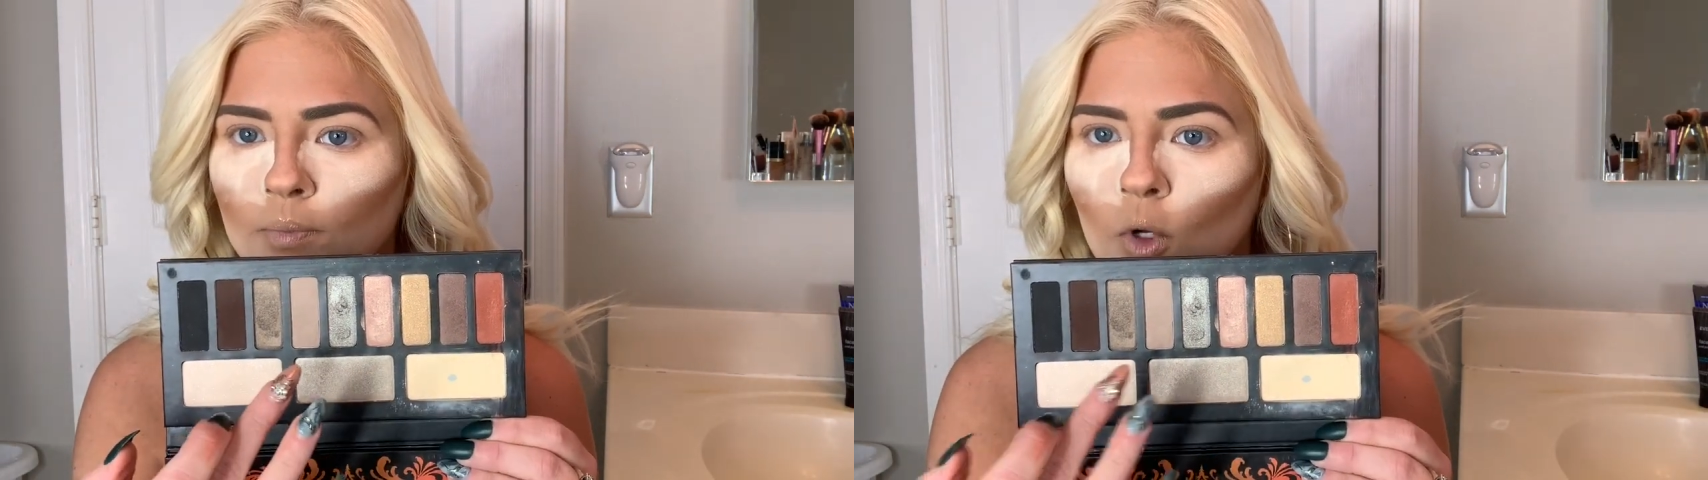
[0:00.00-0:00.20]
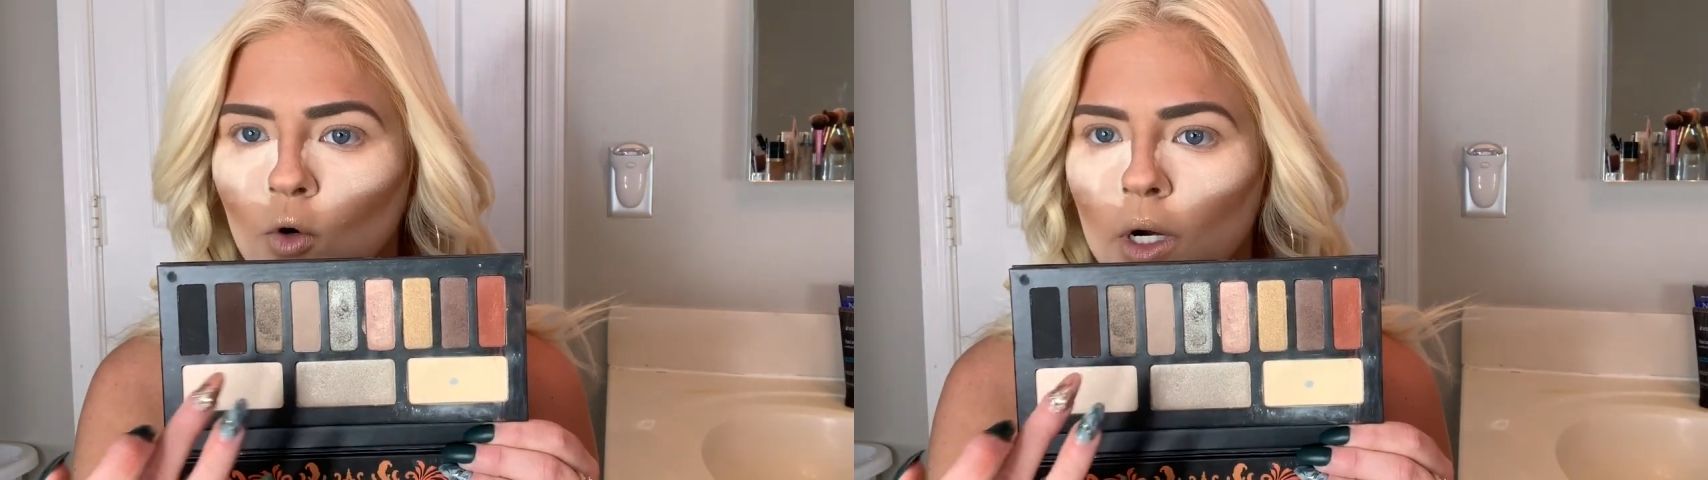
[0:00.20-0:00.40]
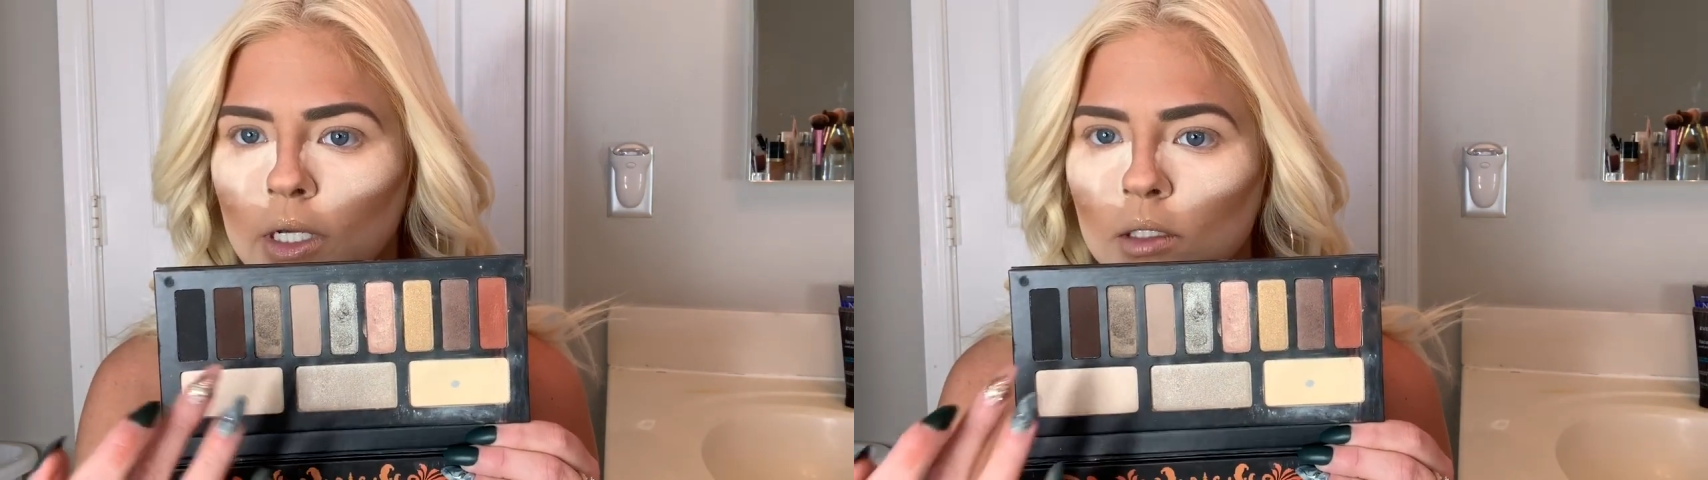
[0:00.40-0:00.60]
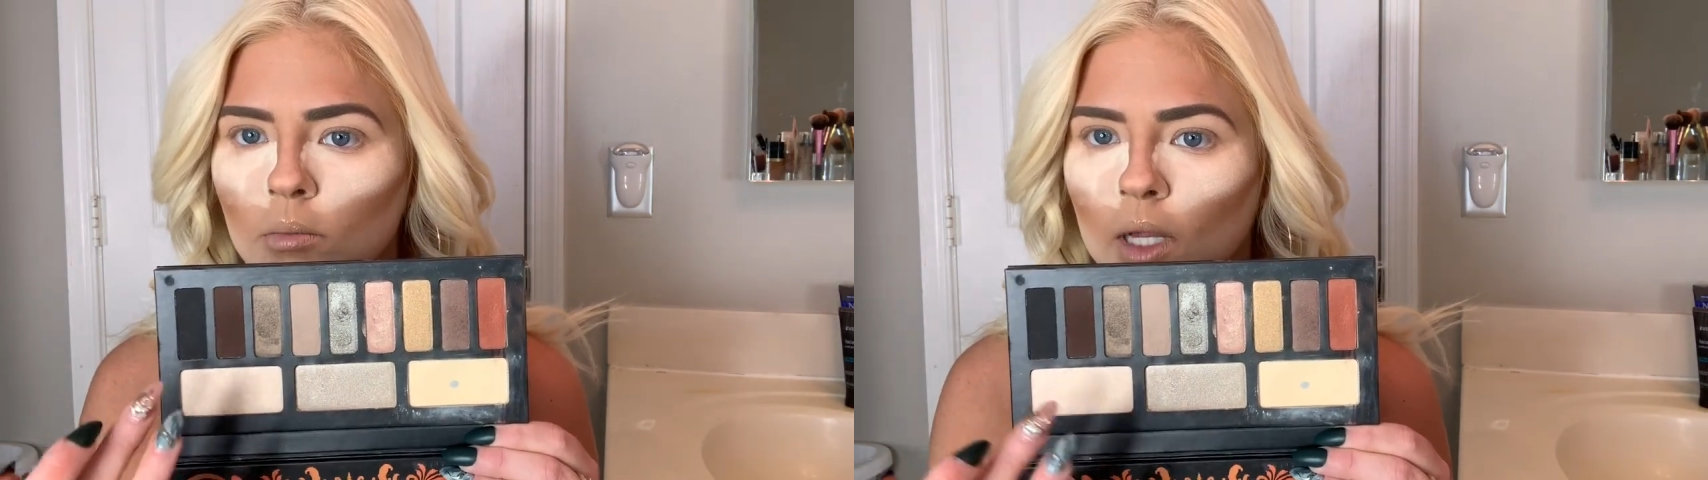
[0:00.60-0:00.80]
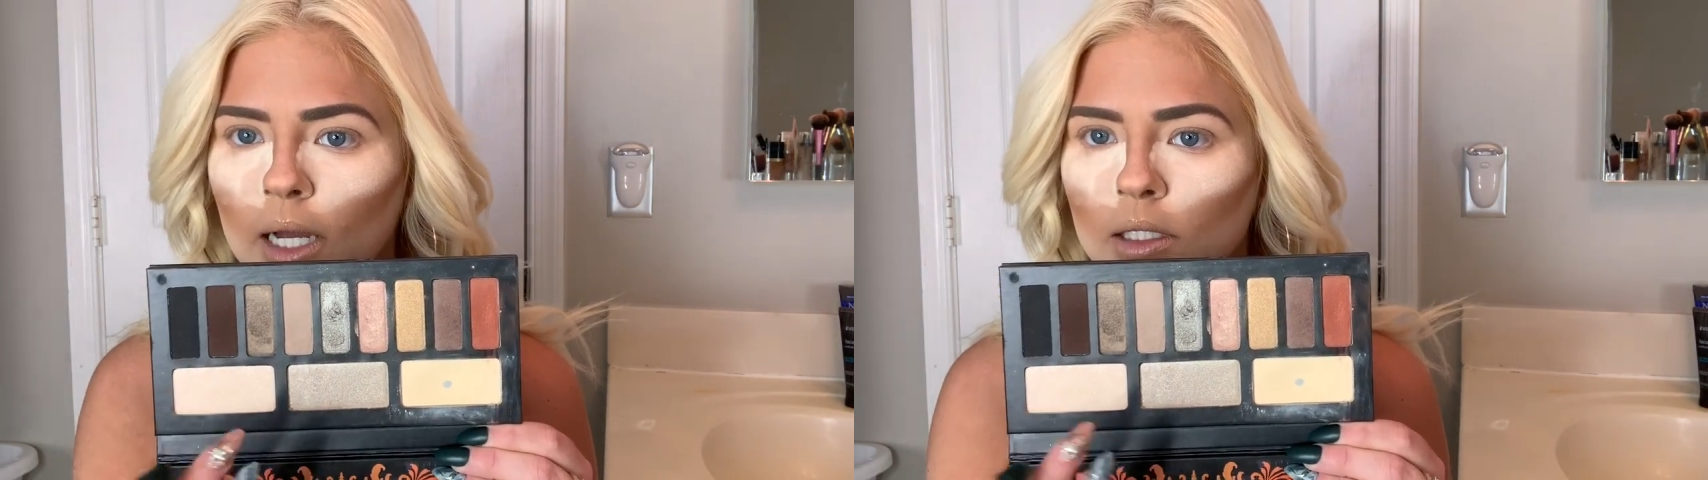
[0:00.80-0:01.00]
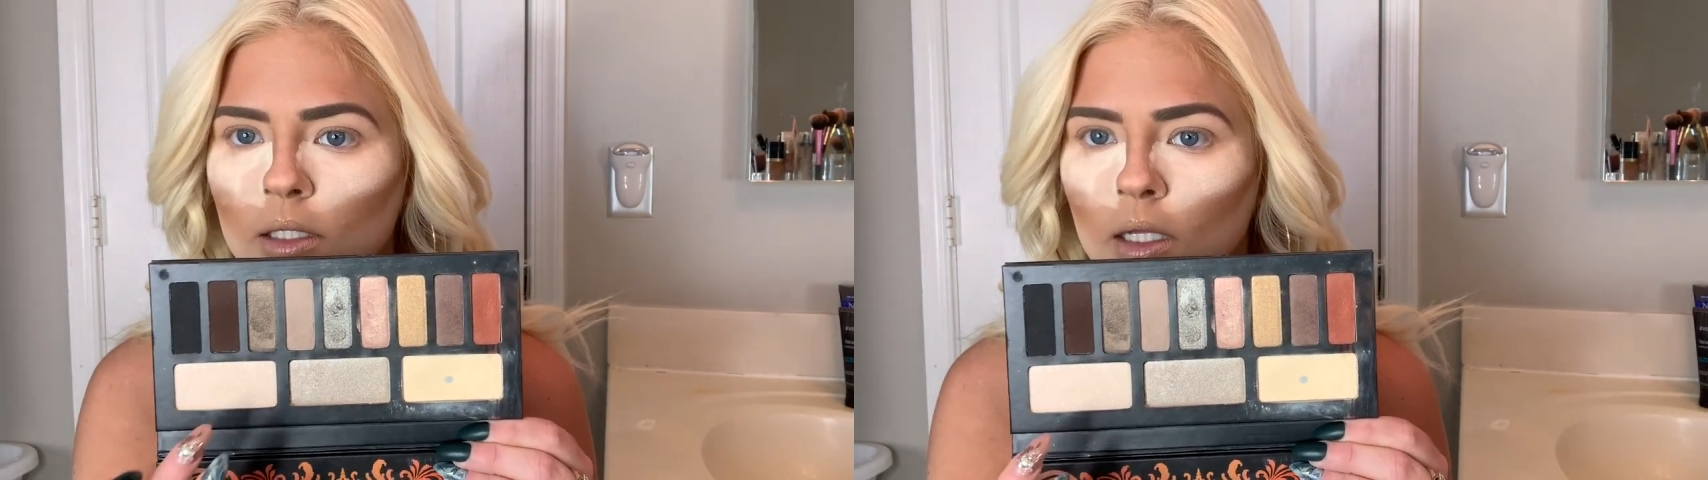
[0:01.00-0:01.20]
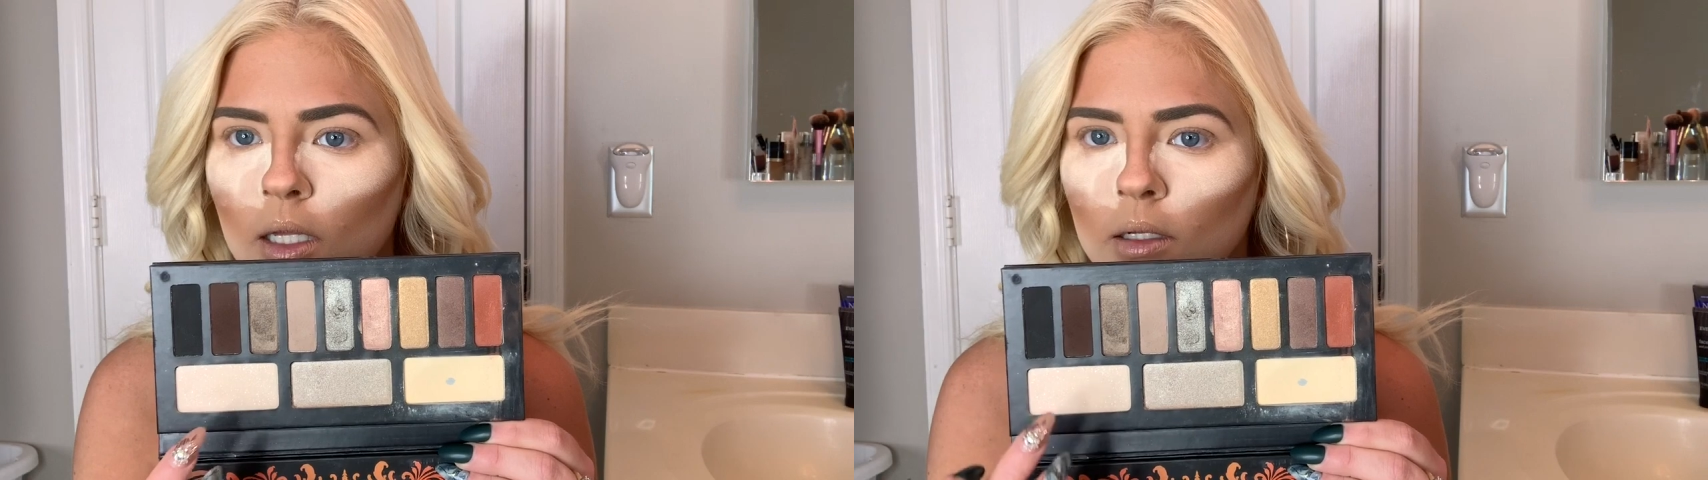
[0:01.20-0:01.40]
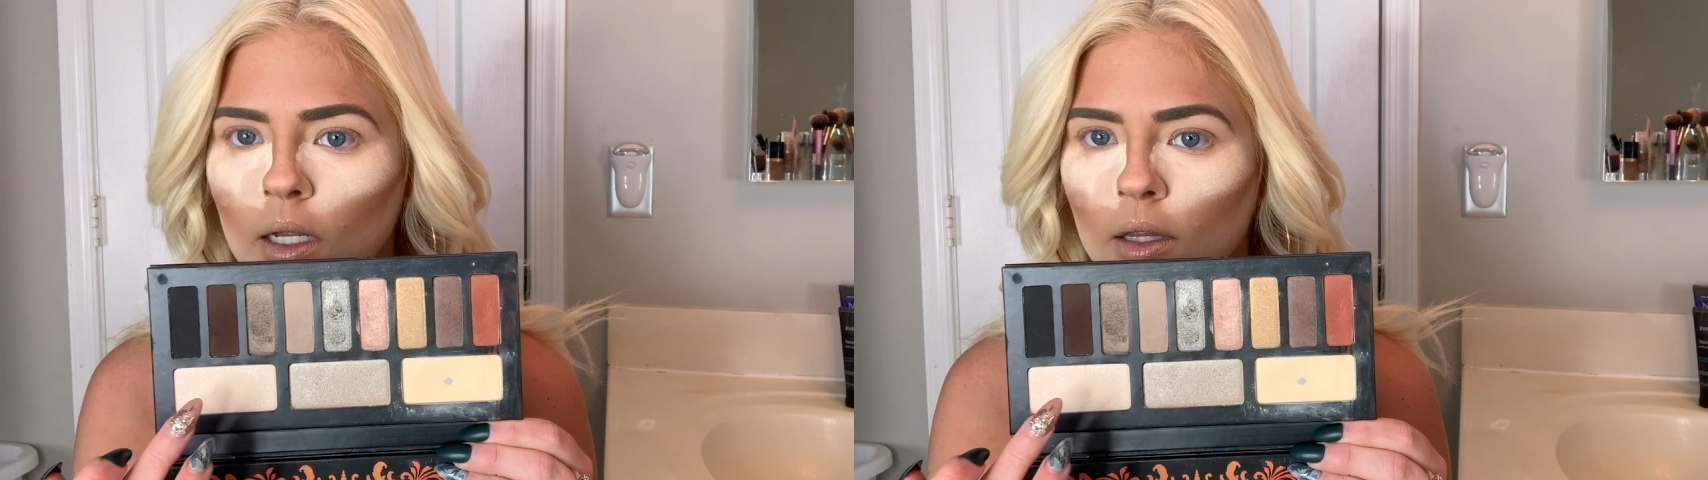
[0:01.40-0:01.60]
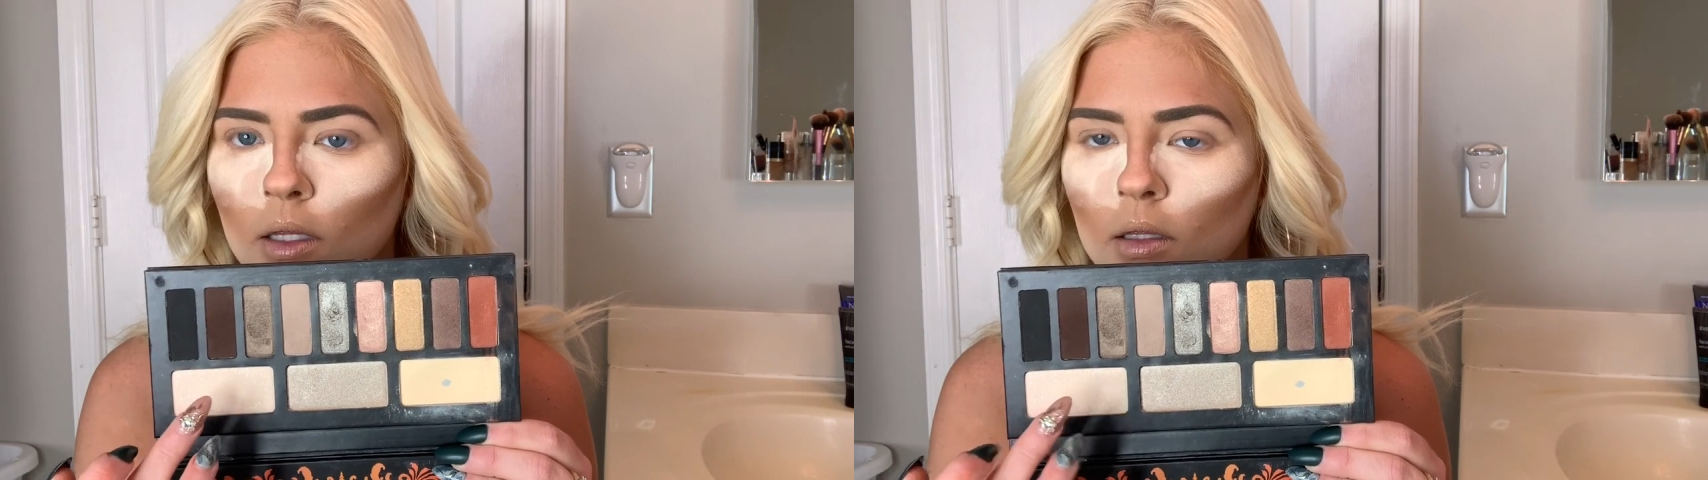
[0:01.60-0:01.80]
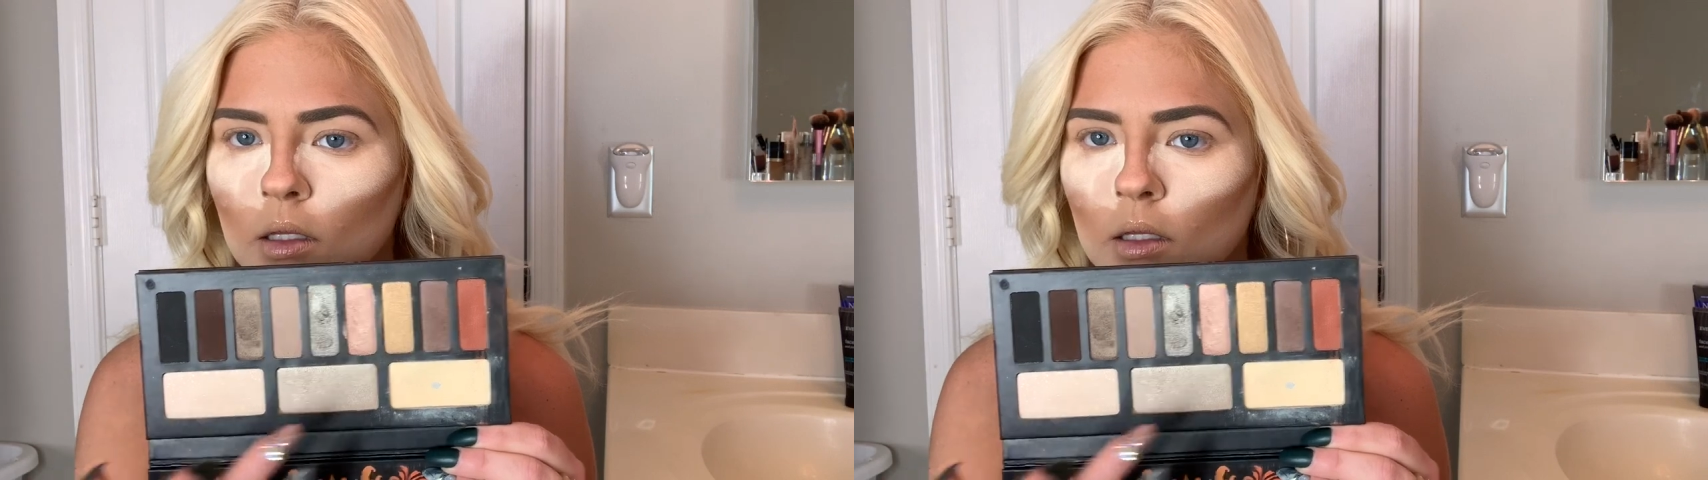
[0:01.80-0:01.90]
grays and blacks, and then I think